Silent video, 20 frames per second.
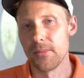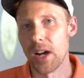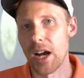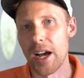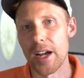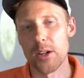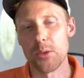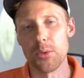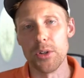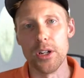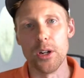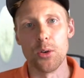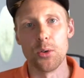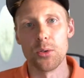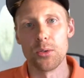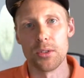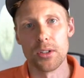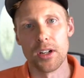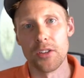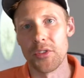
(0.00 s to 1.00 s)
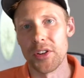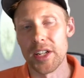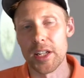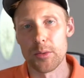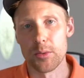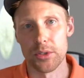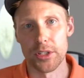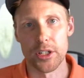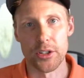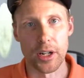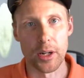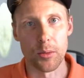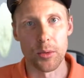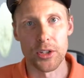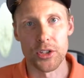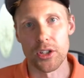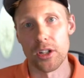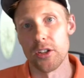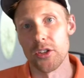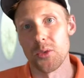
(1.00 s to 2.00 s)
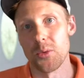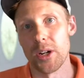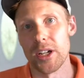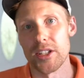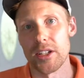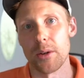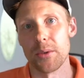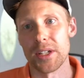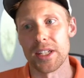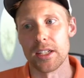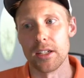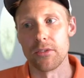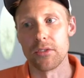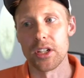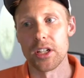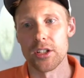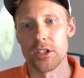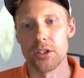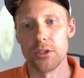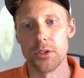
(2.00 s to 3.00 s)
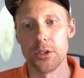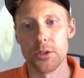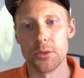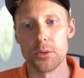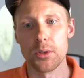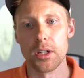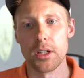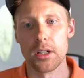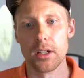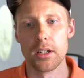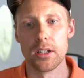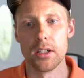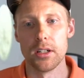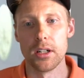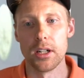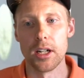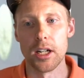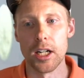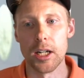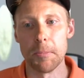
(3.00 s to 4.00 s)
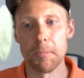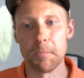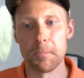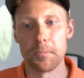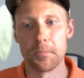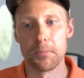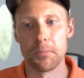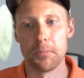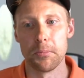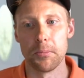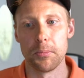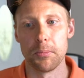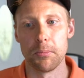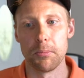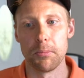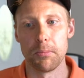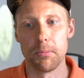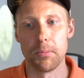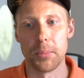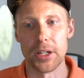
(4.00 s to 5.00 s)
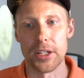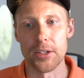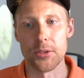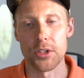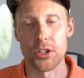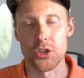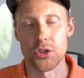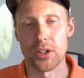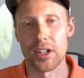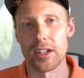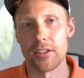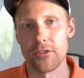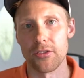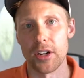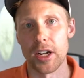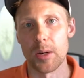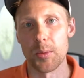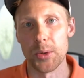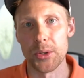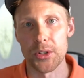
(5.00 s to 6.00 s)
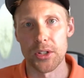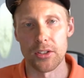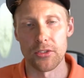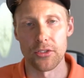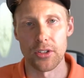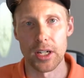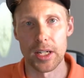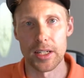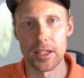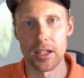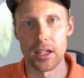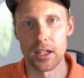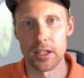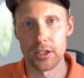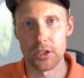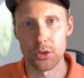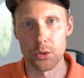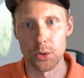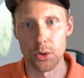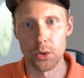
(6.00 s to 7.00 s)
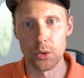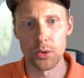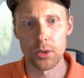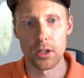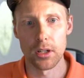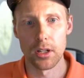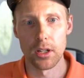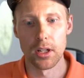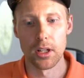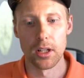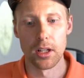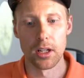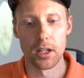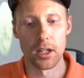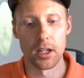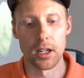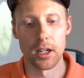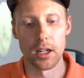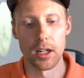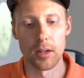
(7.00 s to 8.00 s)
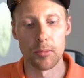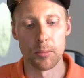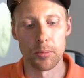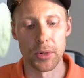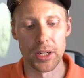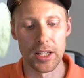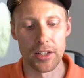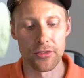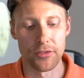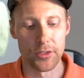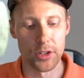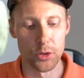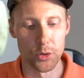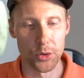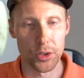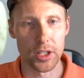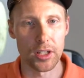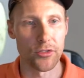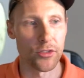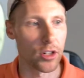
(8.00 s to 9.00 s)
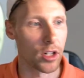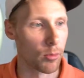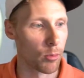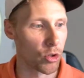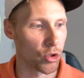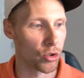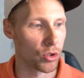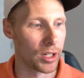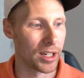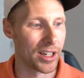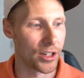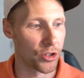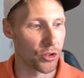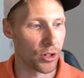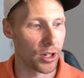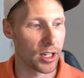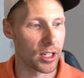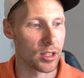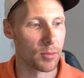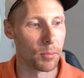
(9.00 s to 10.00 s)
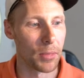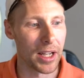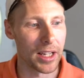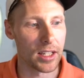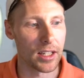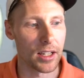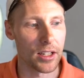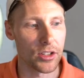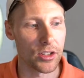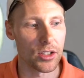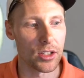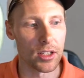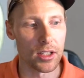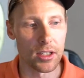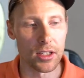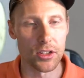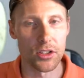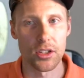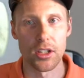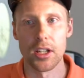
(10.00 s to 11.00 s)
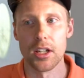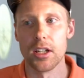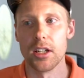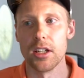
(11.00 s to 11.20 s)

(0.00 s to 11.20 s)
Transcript: I don't know of any really great ones. Otherwise, I would give that to you. But you can try and find what you can find on Google. But if you're looking for commercial contracts, my guess is